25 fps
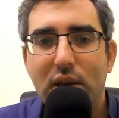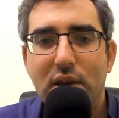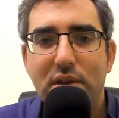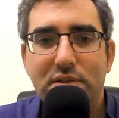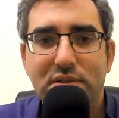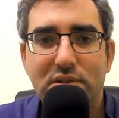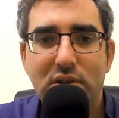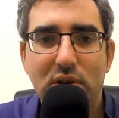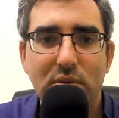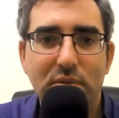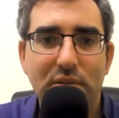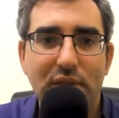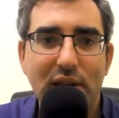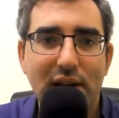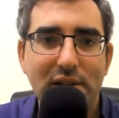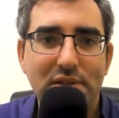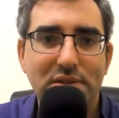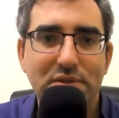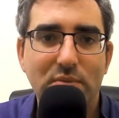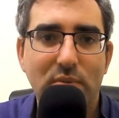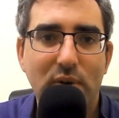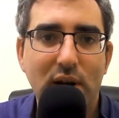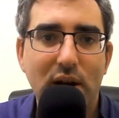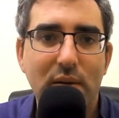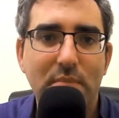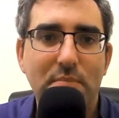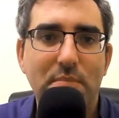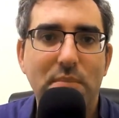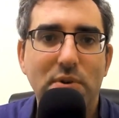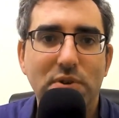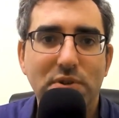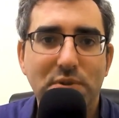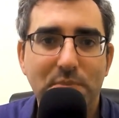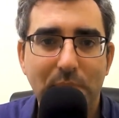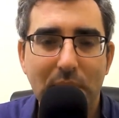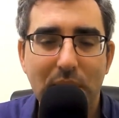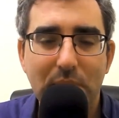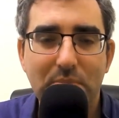So that's where
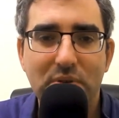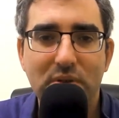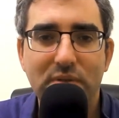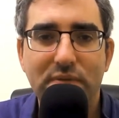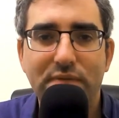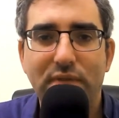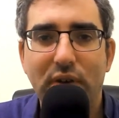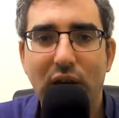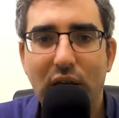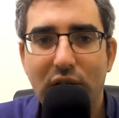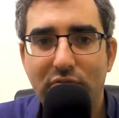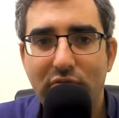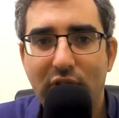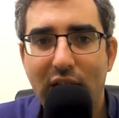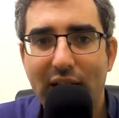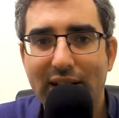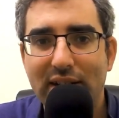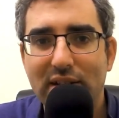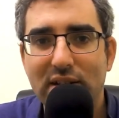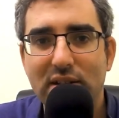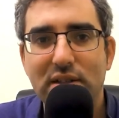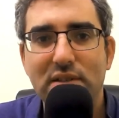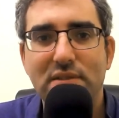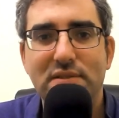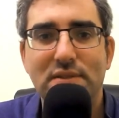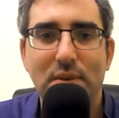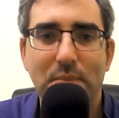most people find rentals.